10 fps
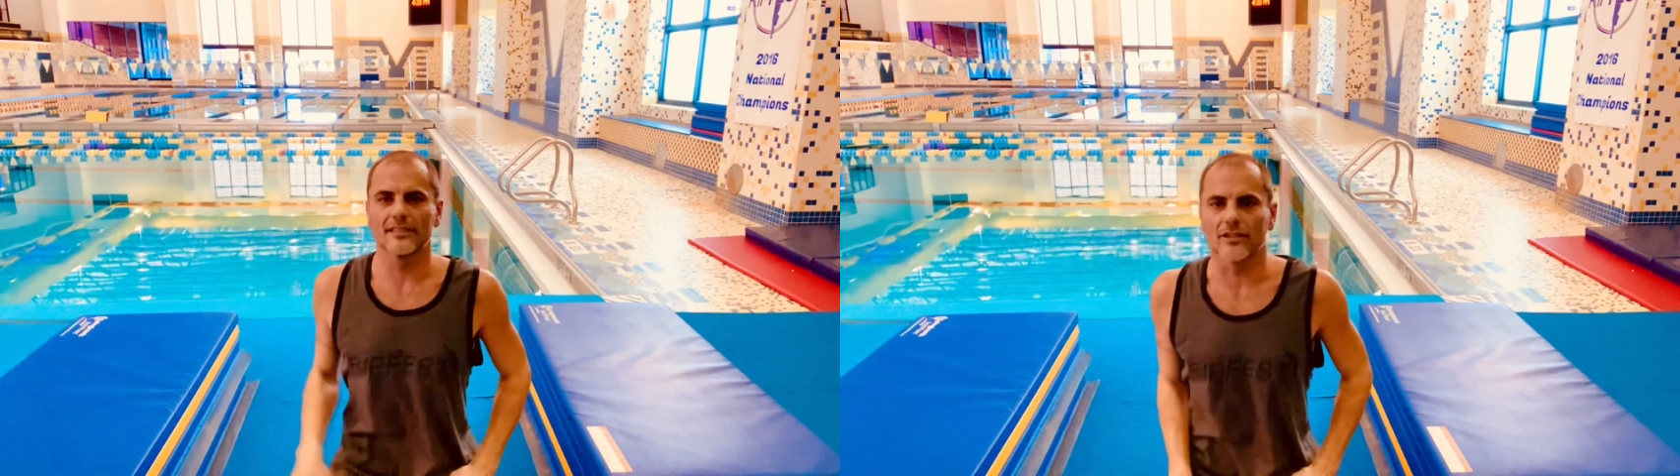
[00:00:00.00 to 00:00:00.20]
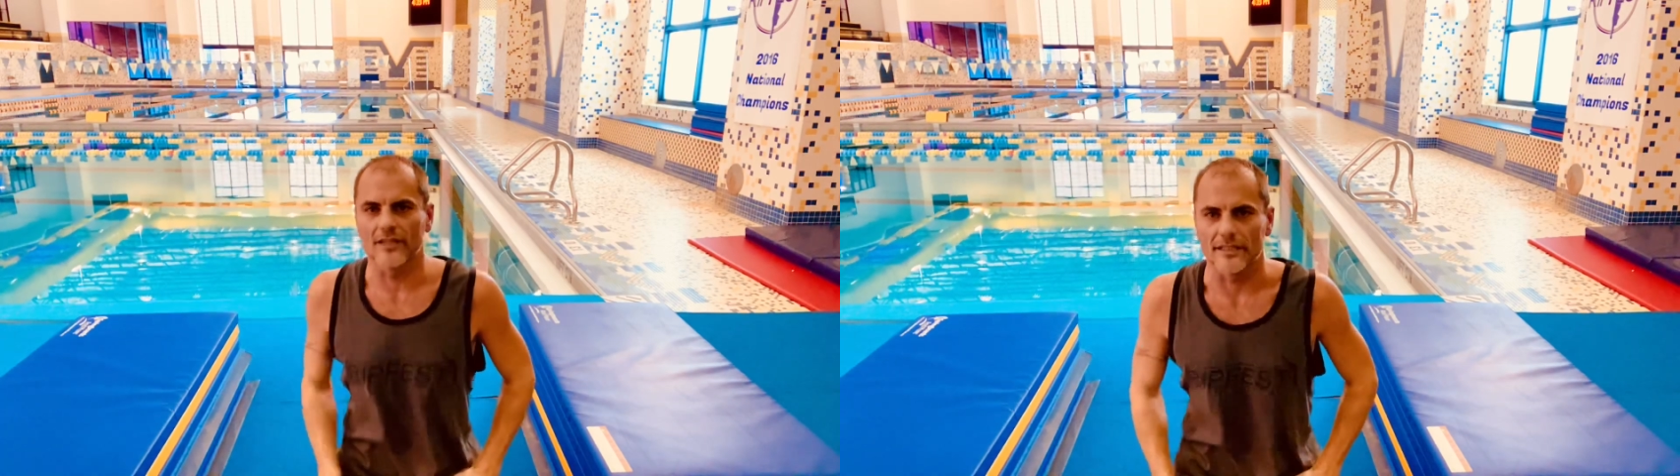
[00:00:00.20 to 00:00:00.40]

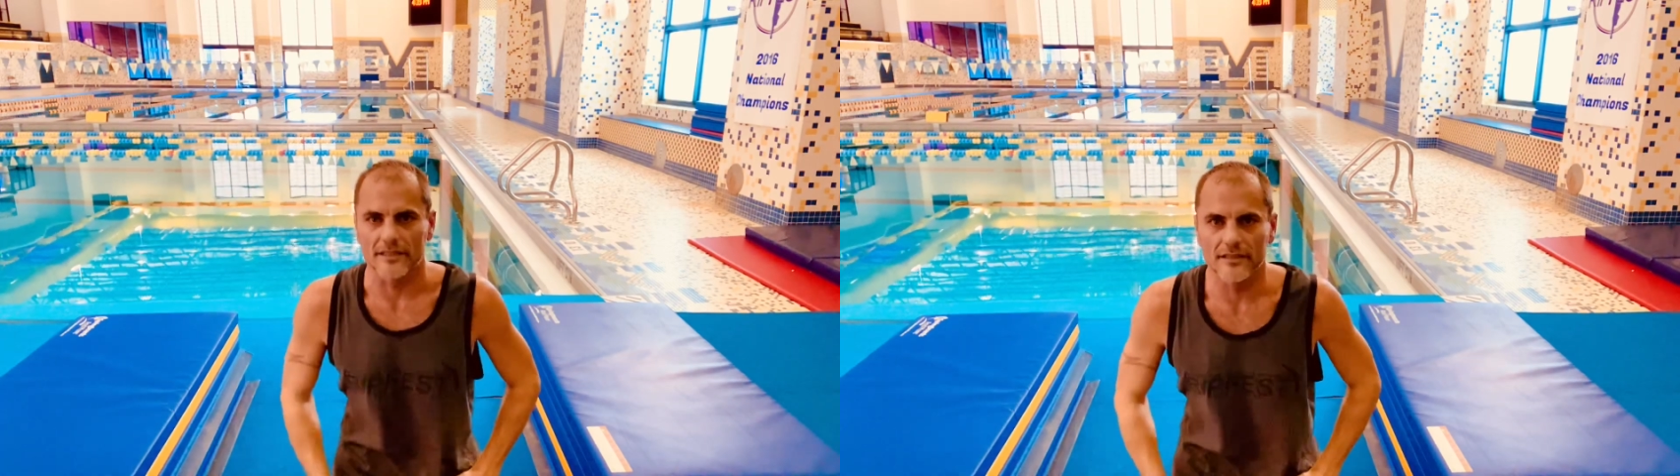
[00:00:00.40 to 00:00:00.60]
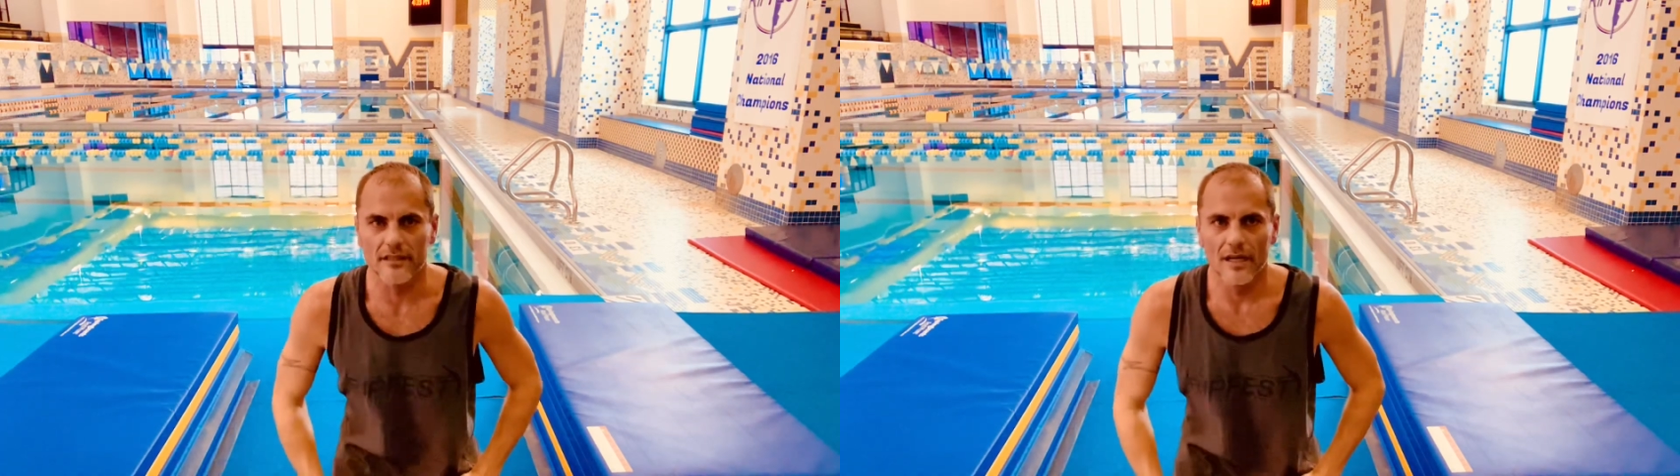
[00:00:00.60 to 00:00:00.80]

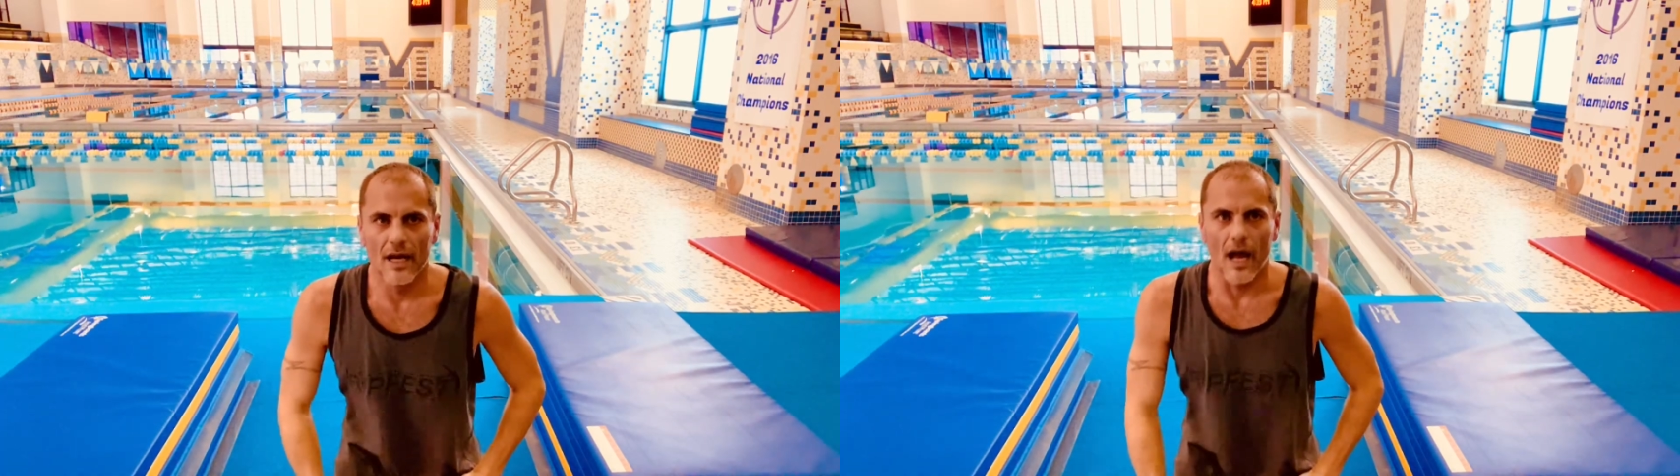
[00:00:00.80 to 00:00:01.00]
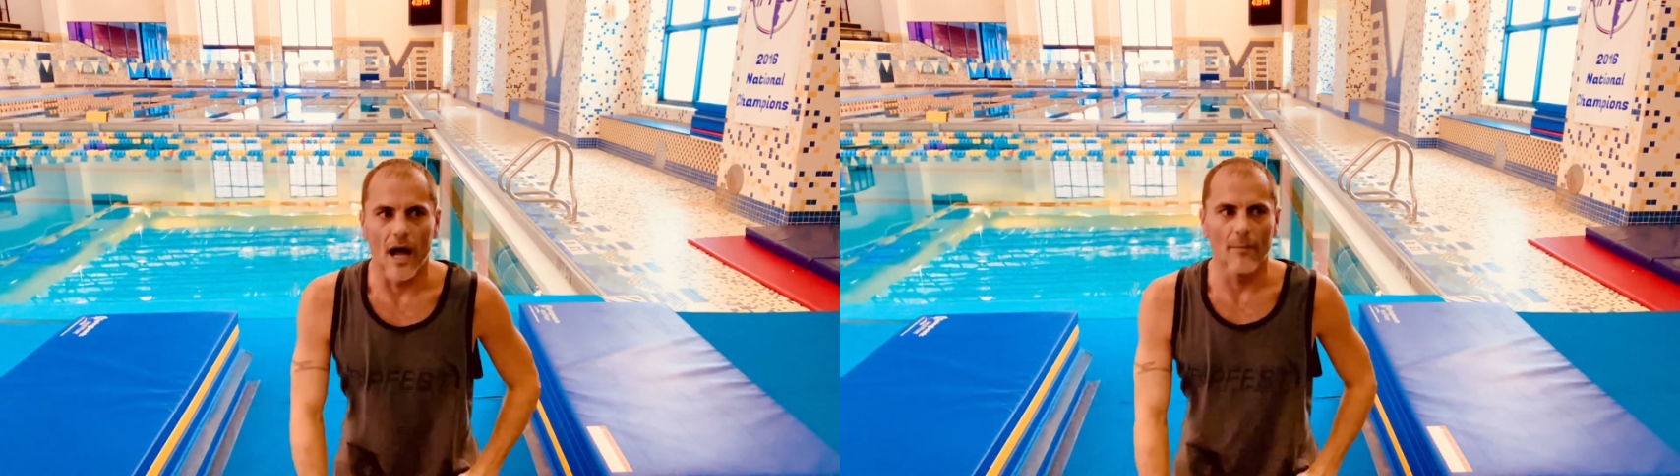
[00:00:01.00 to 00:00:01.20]
increase.
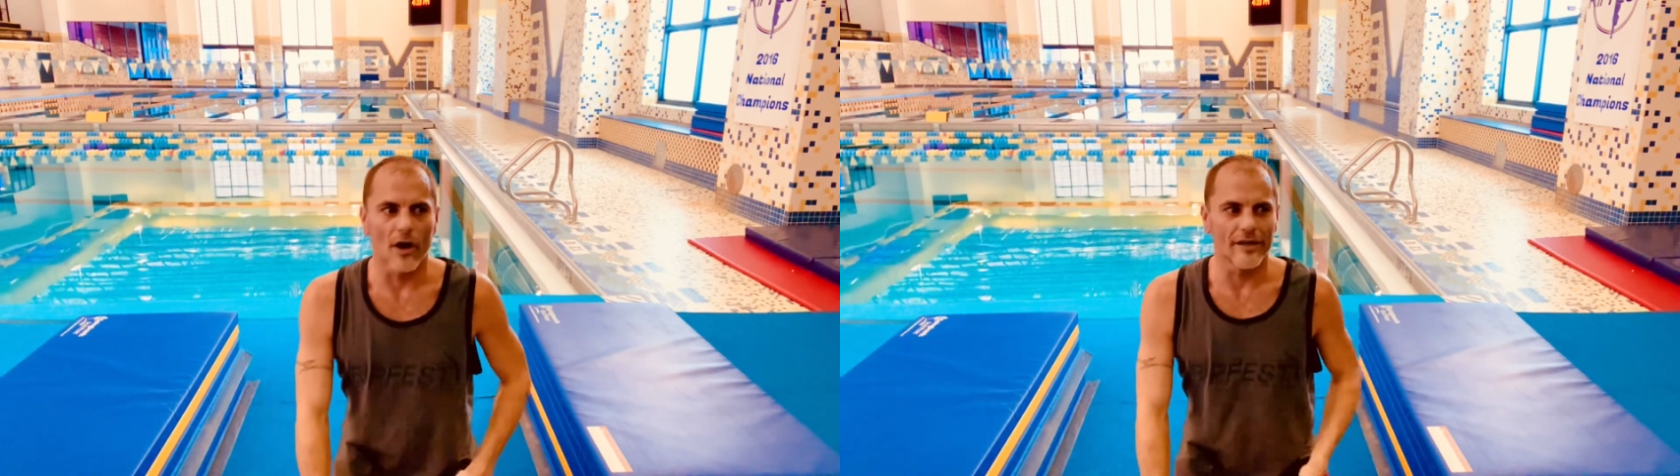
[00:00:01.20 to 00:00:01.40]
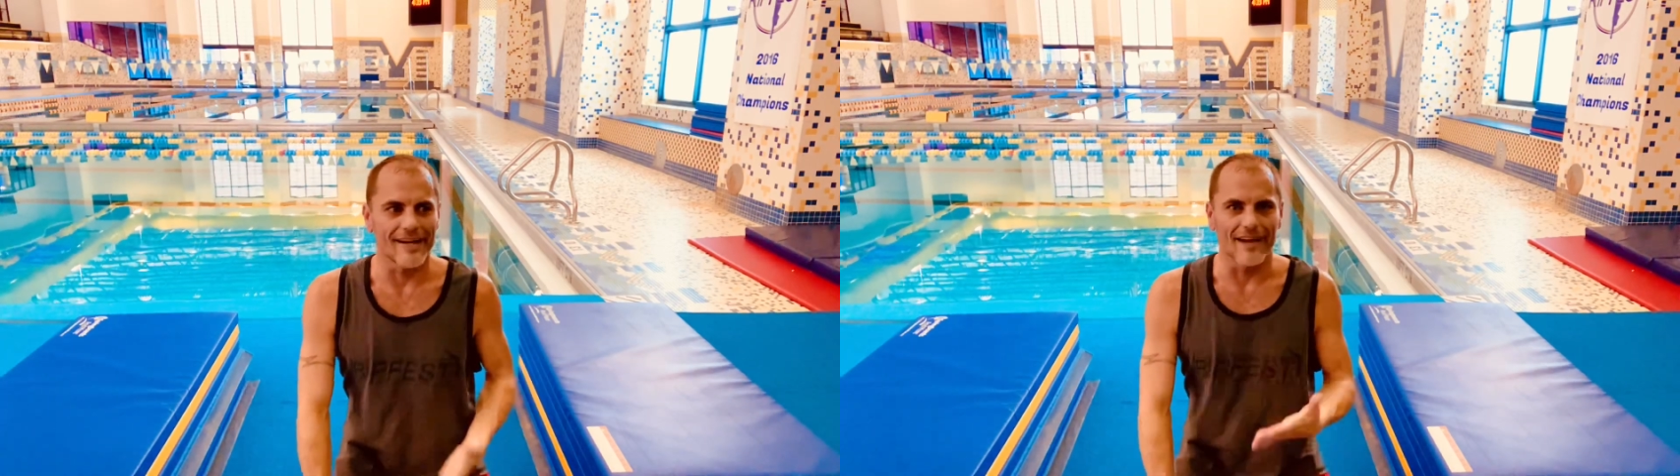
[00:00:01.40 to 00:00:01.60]

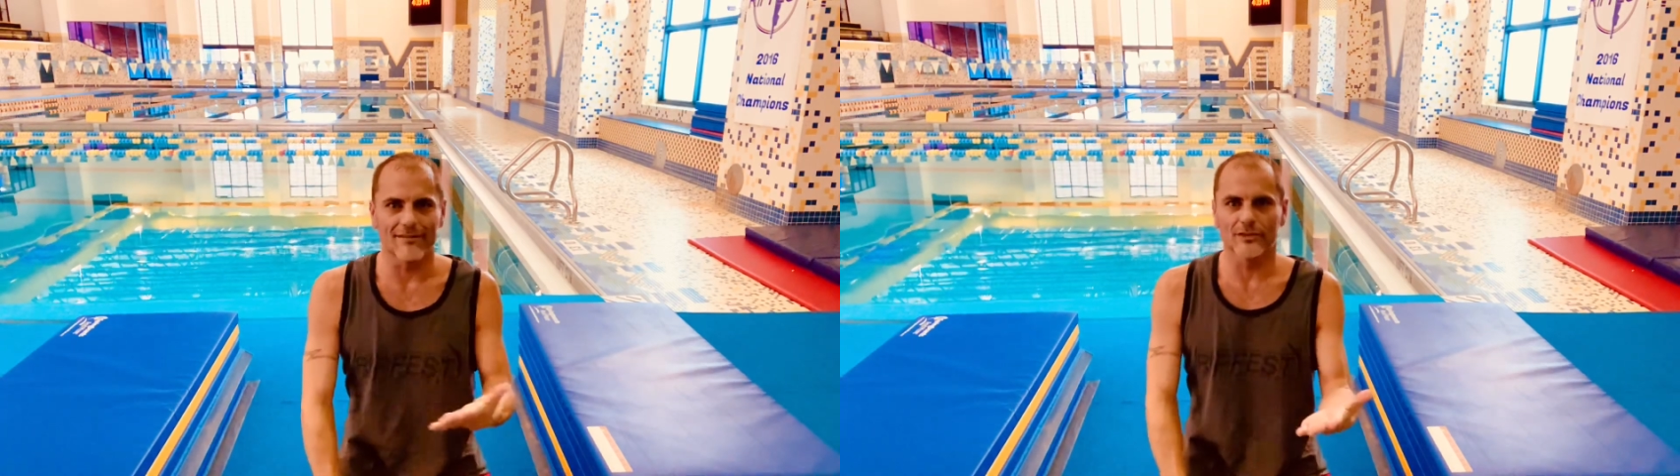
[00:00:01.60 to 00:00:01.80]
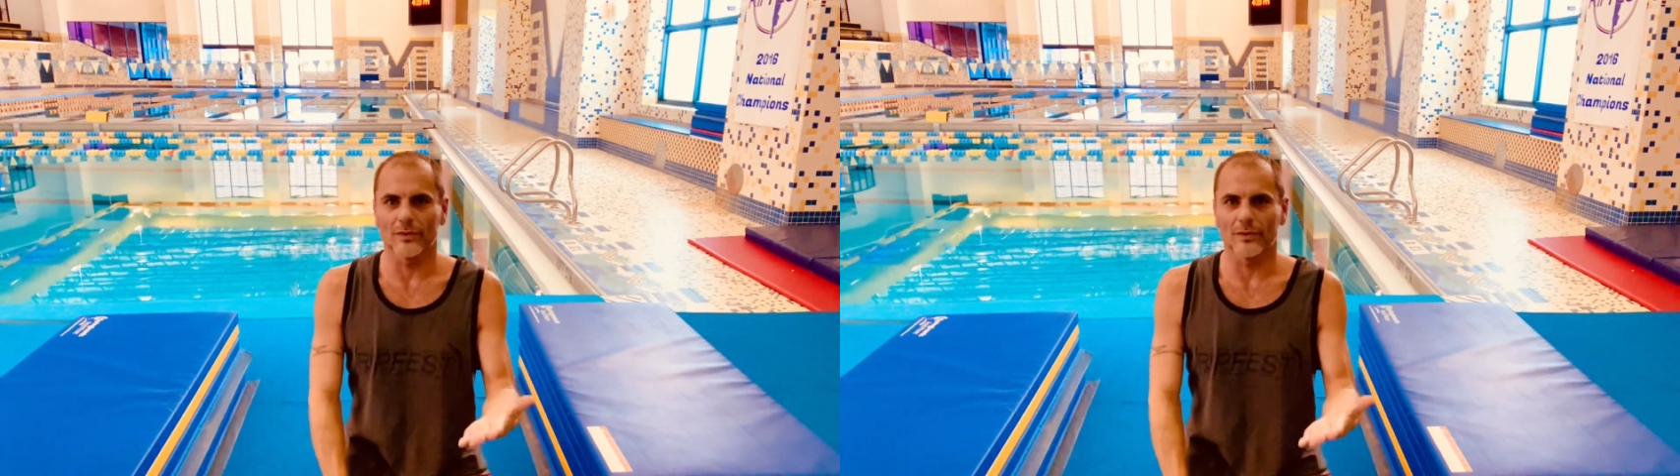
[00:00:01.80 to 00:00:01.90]
Our divers,